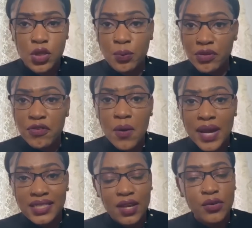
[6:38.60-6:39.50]
before I
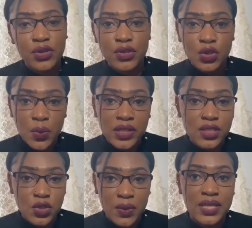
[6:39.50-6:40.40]
tell you the
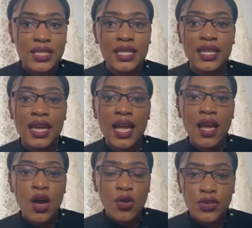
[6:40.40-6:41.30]
2020
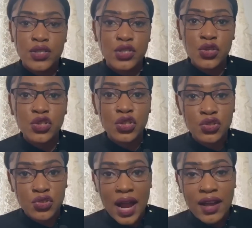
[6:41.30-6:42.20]
constitution
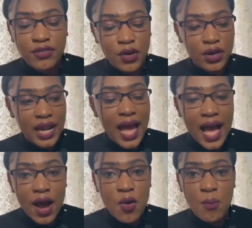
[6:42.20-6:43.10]
draft on
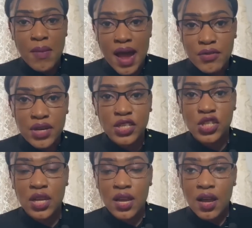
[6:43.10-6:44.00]
how marriage
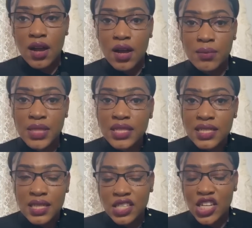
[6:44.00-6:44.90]

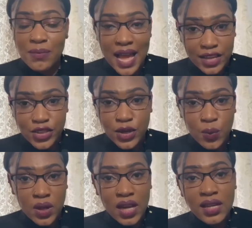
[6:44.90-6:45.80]
citizenship actually
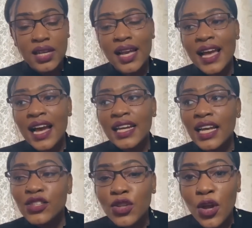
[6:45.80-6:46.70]
works,
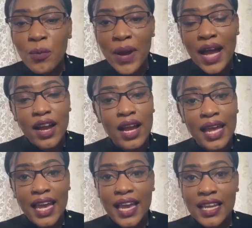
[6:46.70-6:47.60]
let's go back
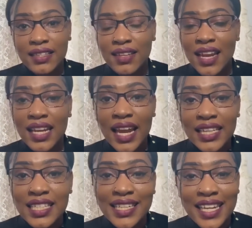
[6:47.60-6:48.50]
in
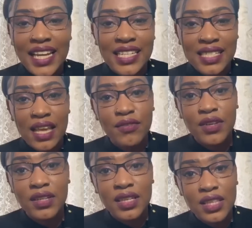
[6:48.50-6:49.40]

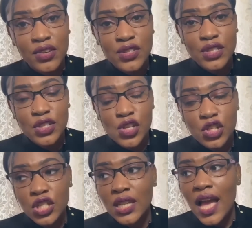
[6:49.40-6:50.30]
1997, the
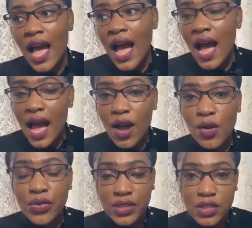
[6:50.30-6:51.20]
constitution, how
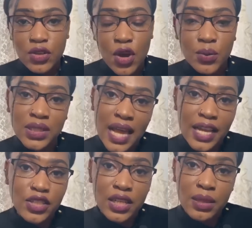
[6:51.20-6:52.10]
this law was
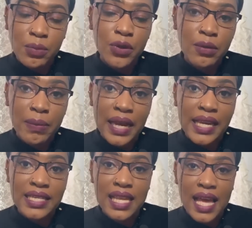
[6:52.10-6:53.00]
actually put in
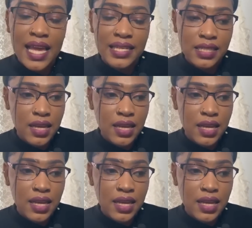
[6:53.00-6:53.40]
place, and